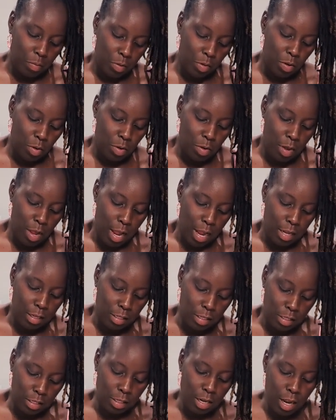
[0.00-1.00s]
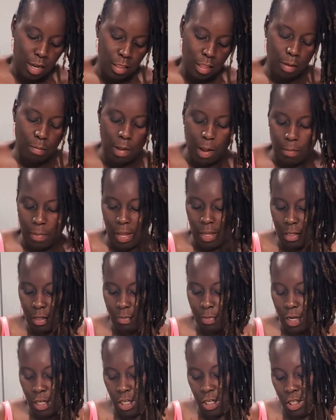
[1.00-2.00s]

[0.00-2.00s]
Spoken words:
So you guys just cut them up as much